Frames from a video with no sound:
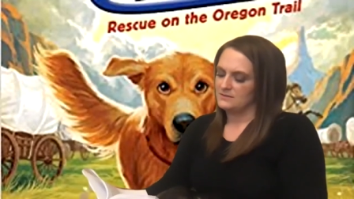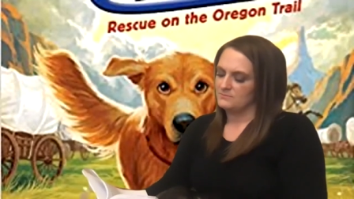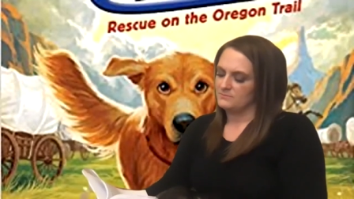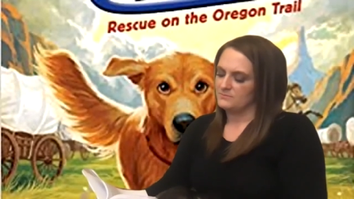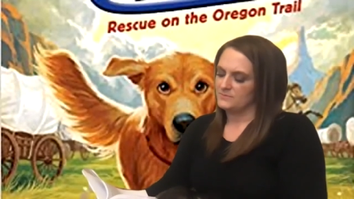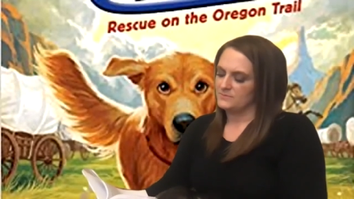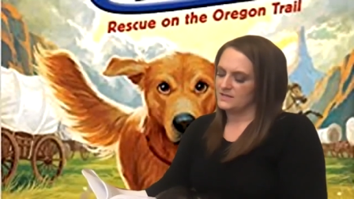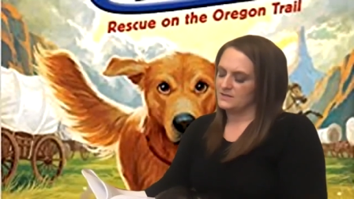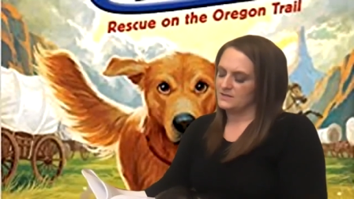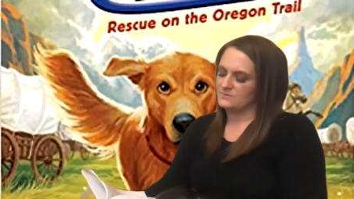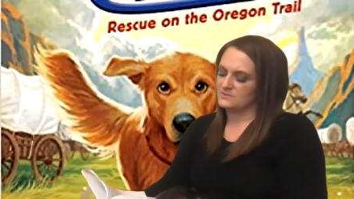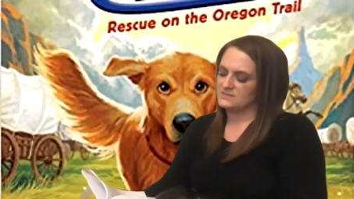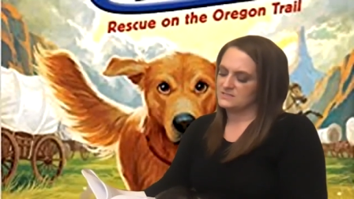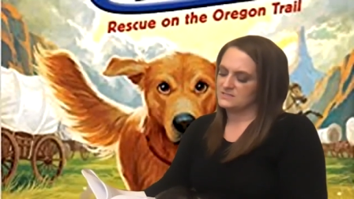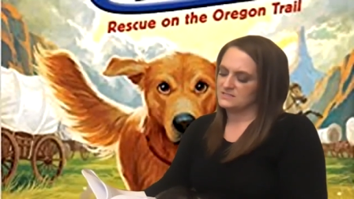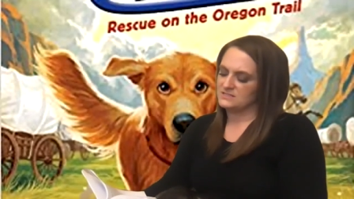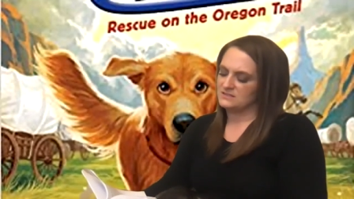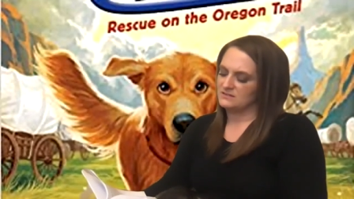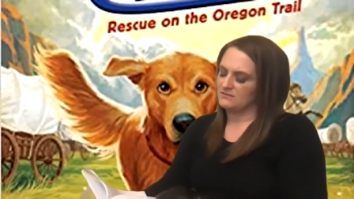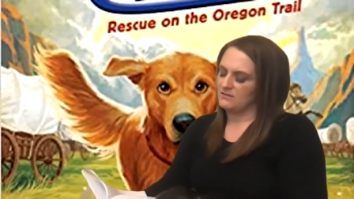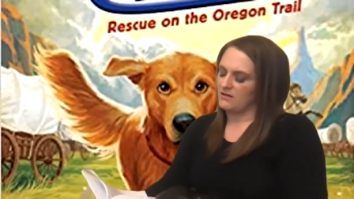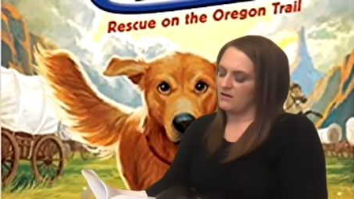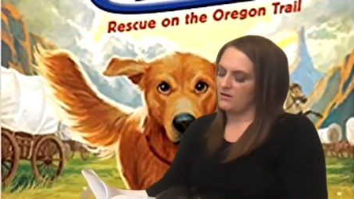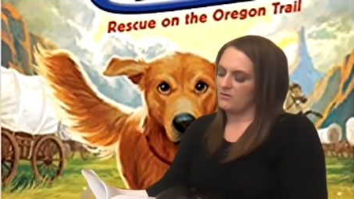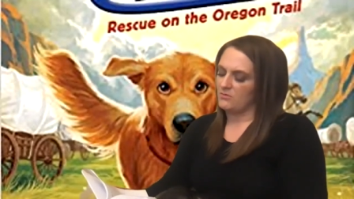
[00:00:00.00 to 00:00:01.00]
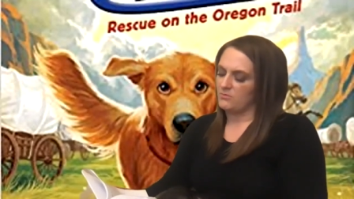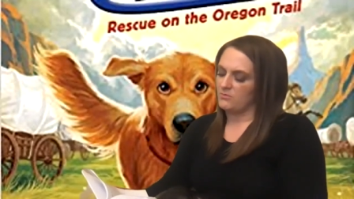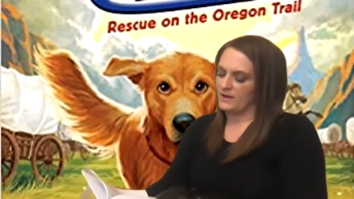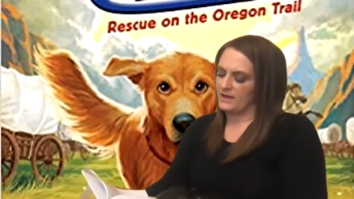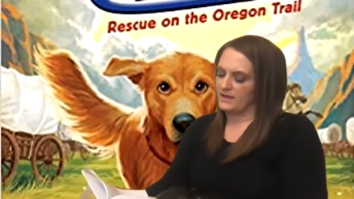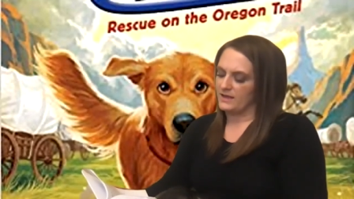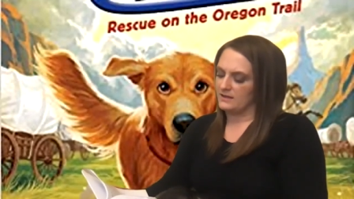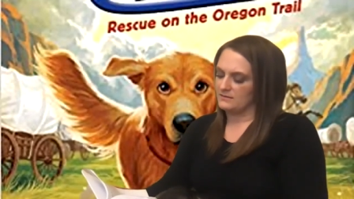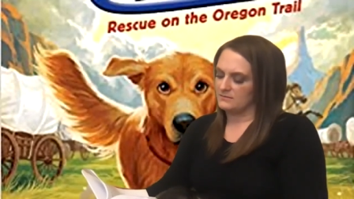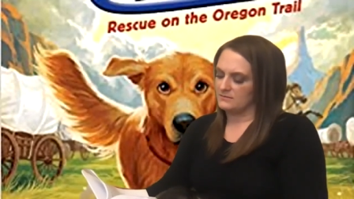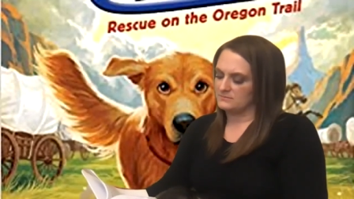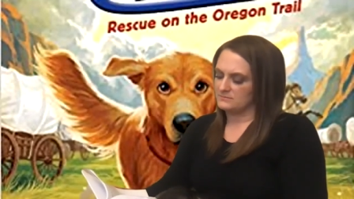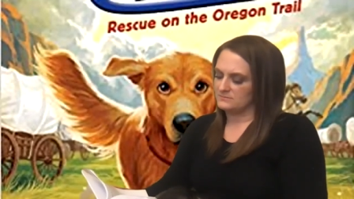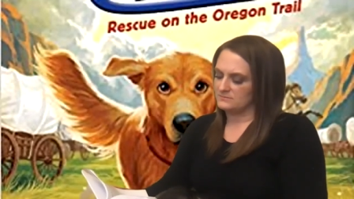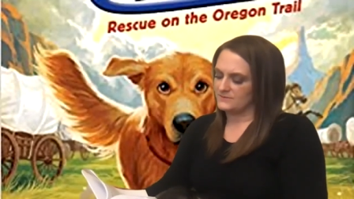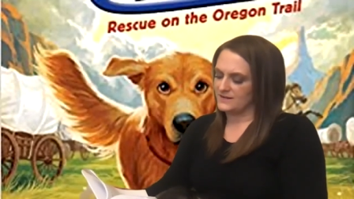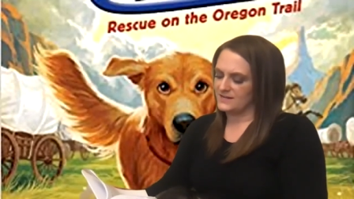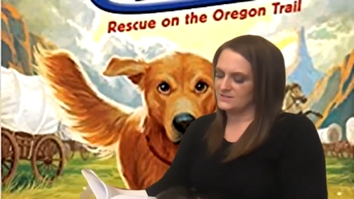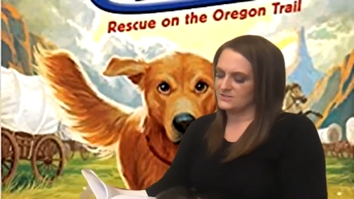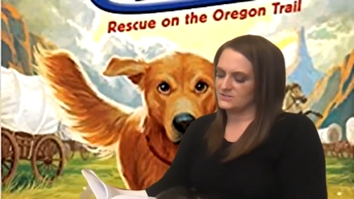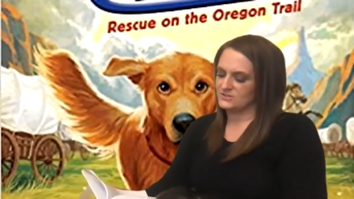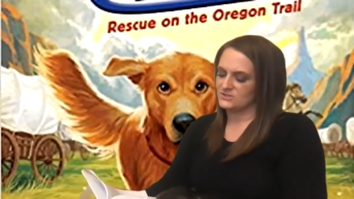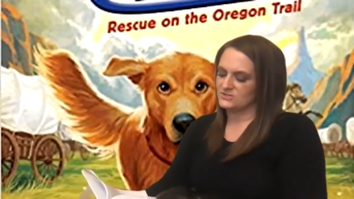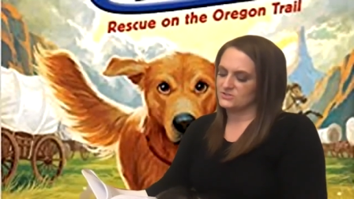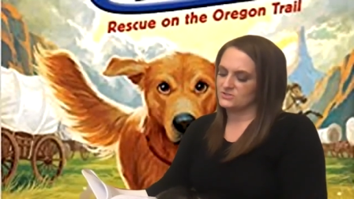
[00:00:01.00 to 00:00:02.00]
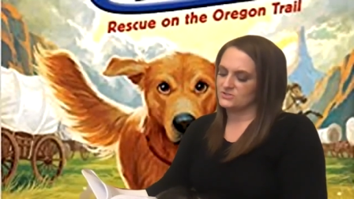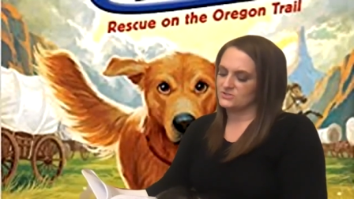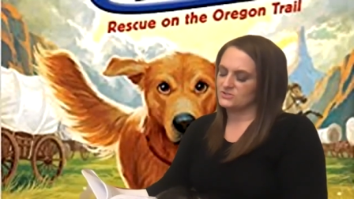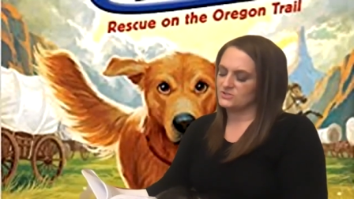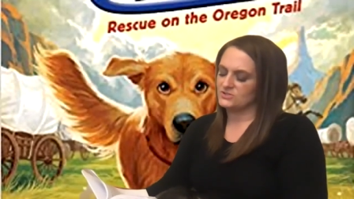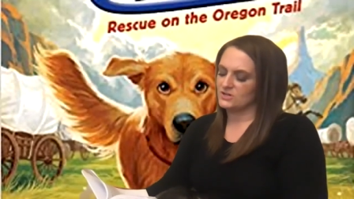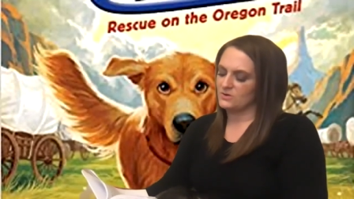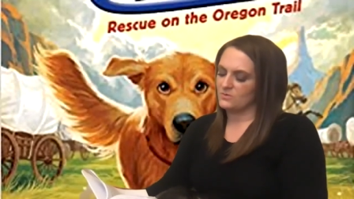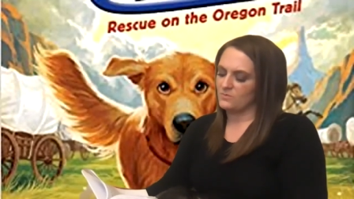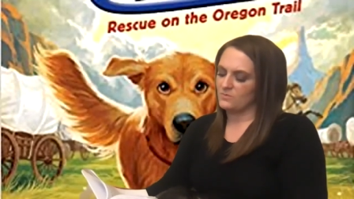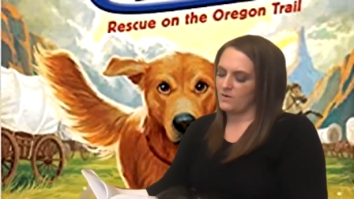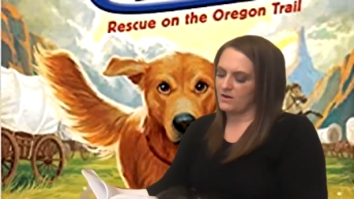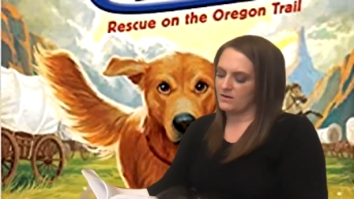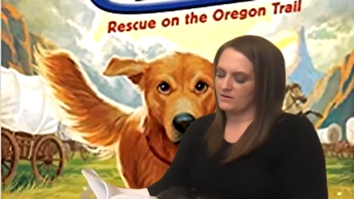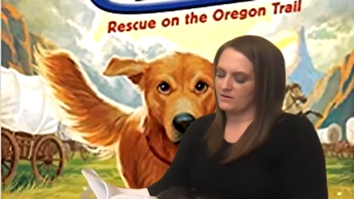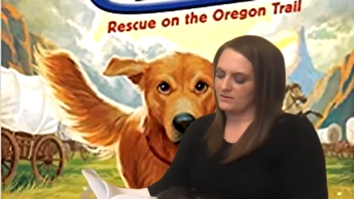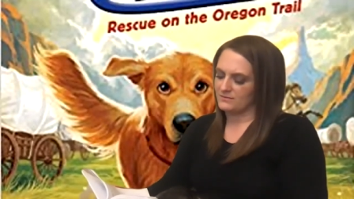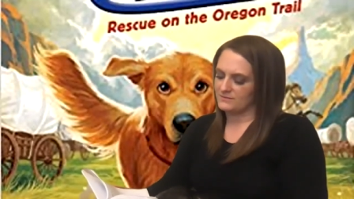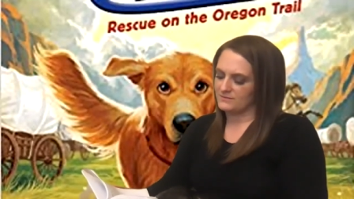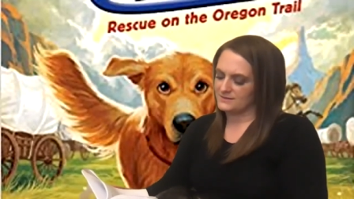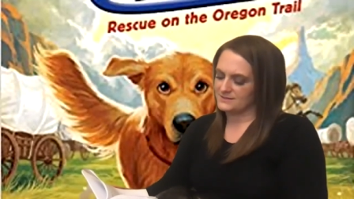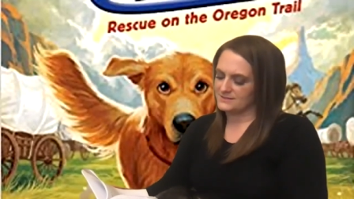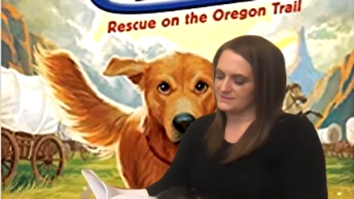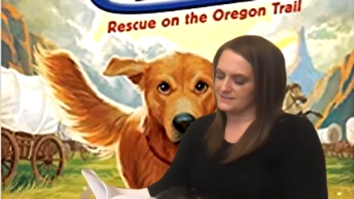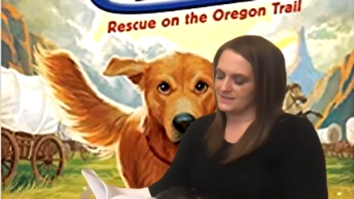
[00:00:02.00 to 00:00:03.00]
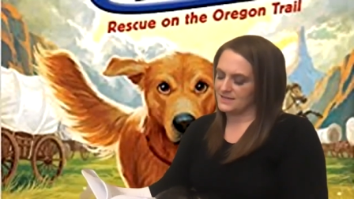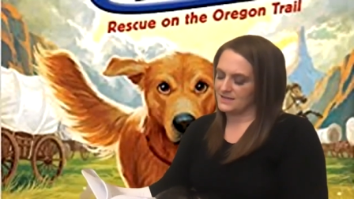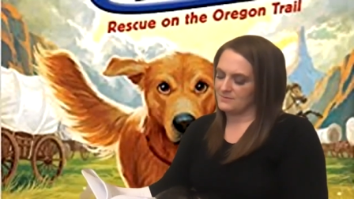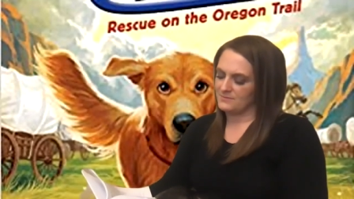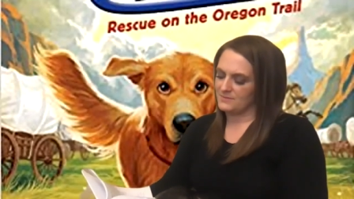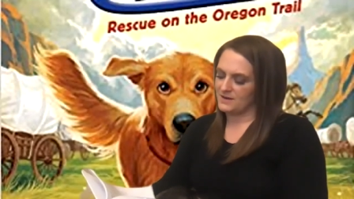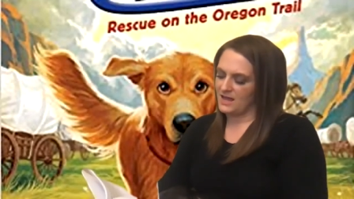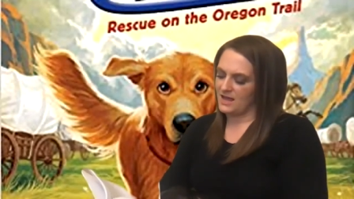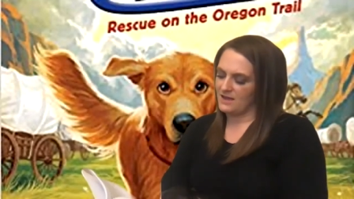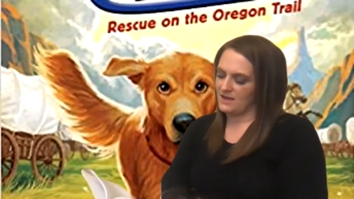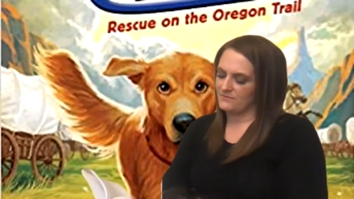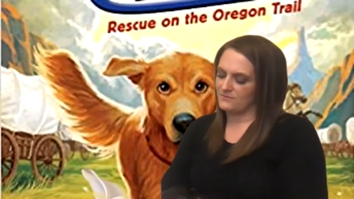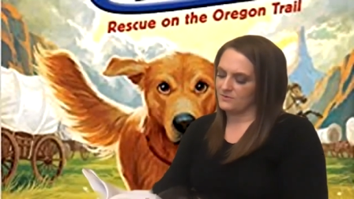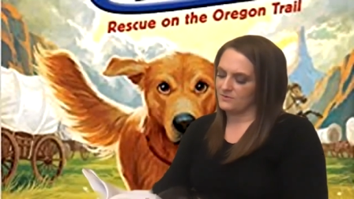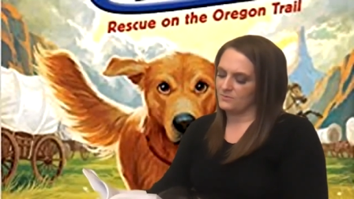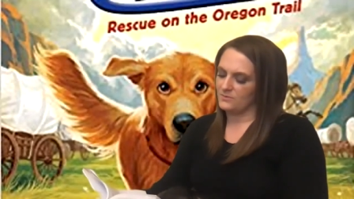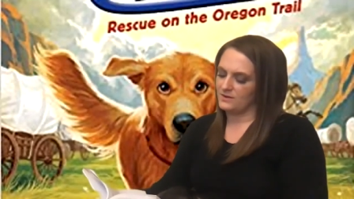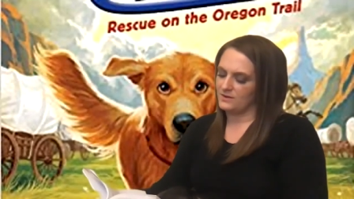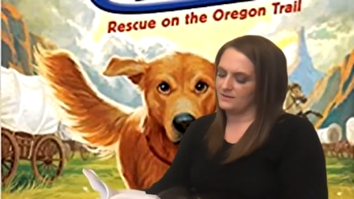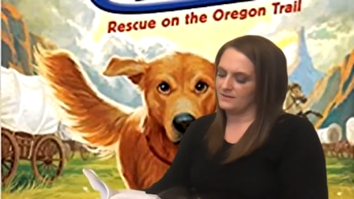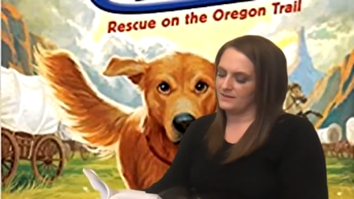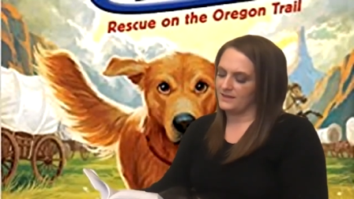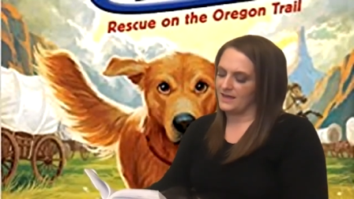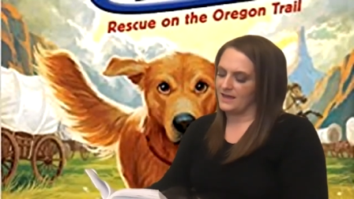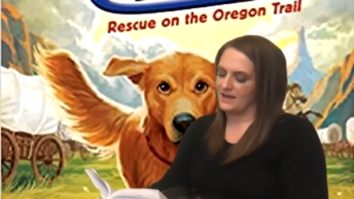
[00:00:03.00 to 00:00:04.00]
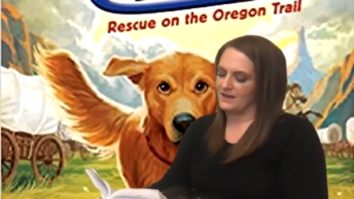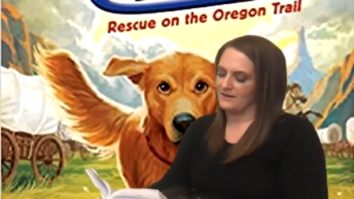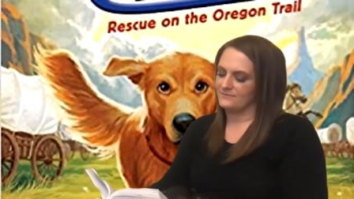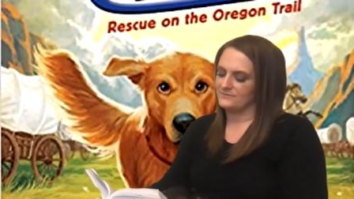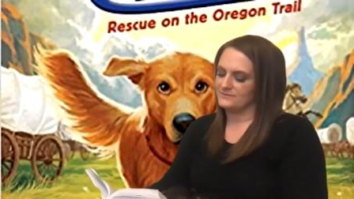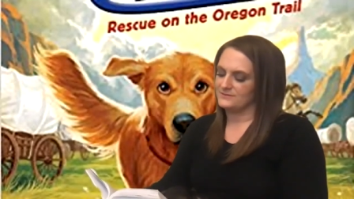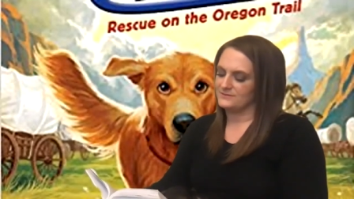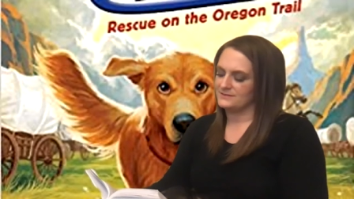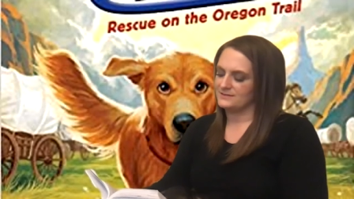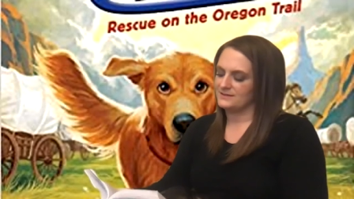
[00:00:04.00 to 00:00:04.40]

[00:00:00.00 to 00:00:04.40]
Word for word: but he was still all wet. Rangers shook water onto Sam and everyone laughed.